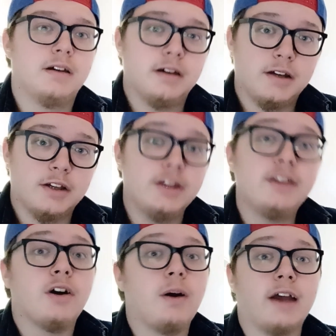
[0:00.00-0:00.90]
You need to
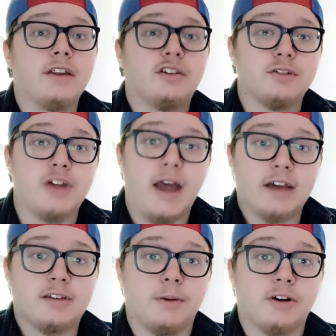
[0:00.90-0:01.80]
go ahead and switch to
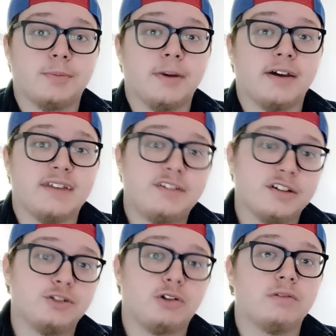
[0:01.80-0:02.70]
Xbox because that's the
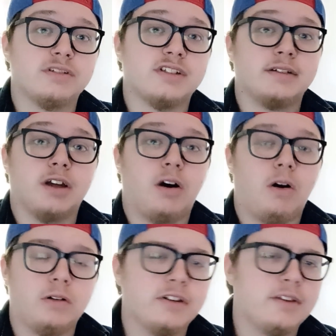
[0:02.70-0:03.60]
controller style that
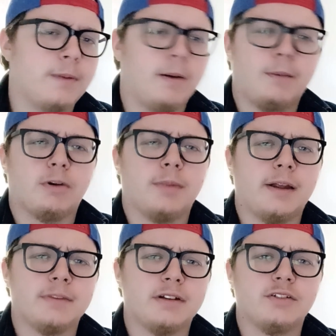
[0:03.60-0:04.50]
all these portable
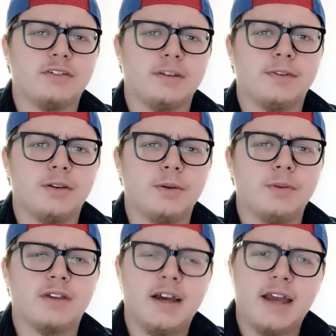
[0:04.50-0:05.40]
emulators seem to
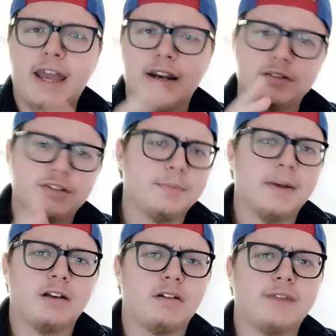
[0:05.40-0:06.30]
use, and it'll just make
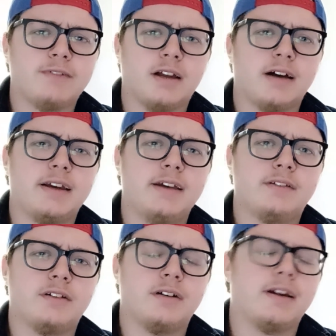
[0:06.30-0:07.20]
your life a lot
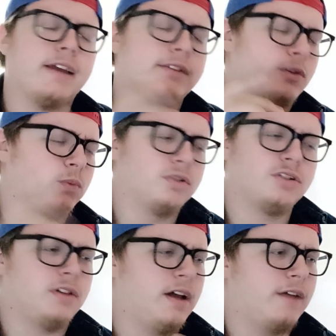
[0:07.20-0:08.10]
easier, and the worst
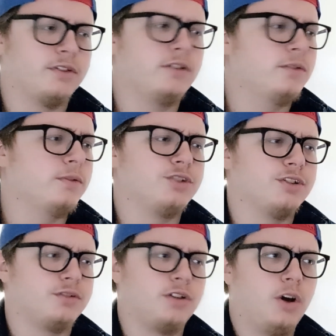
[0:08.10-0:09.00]
you'll have to do is
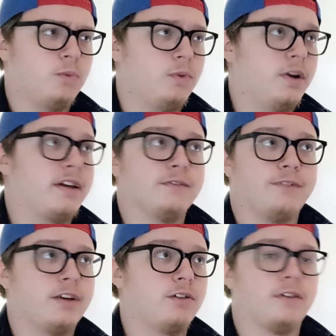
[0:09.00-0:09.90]
just
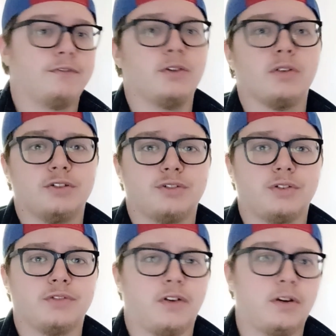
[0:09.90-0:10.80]
reconfigure a few controls
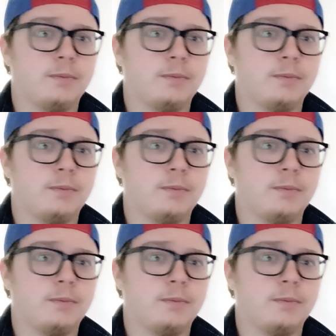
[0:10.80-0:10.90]
for